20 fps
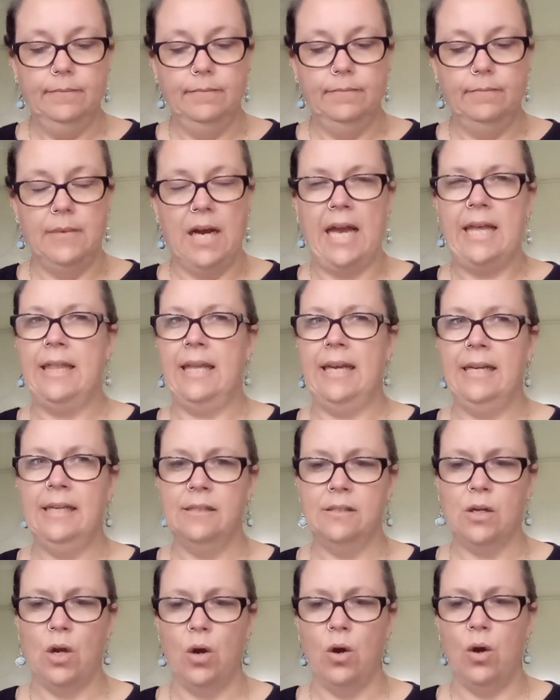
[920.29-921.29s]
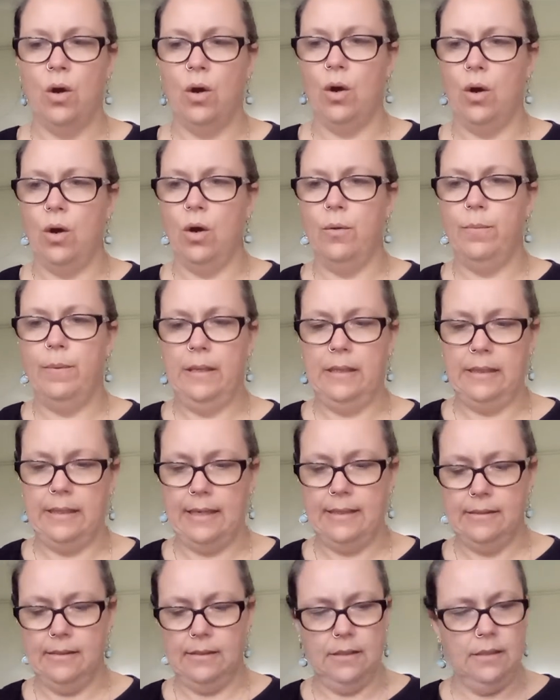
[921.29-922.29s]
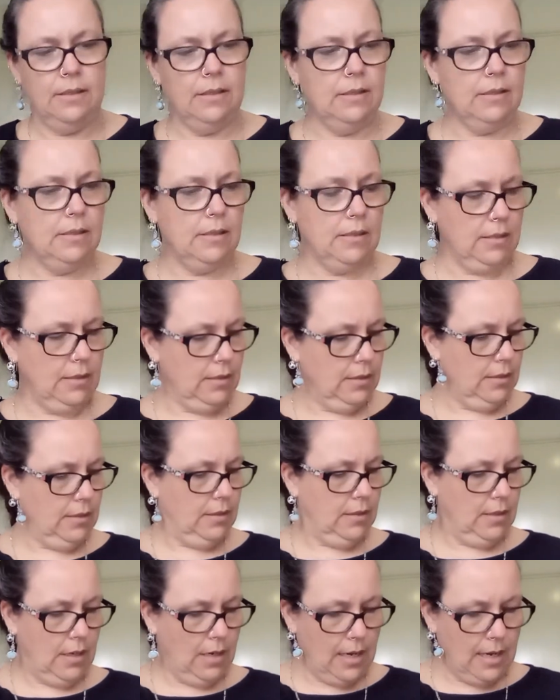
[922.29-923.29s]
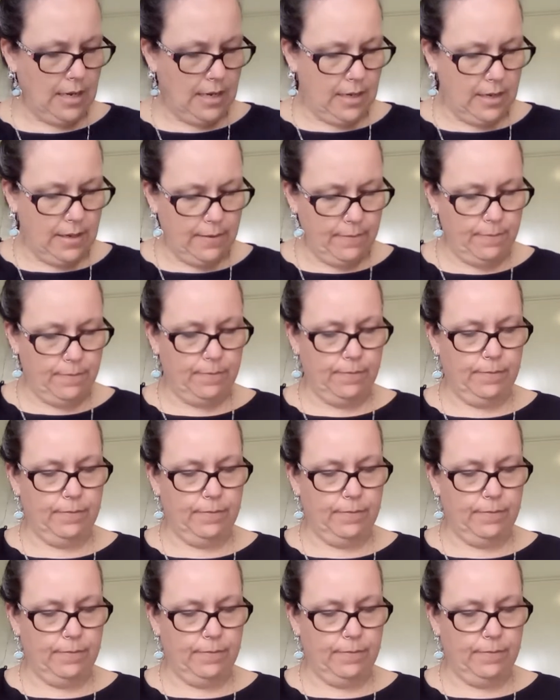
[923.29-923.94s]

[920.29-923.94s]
I think it's opalescent, storm.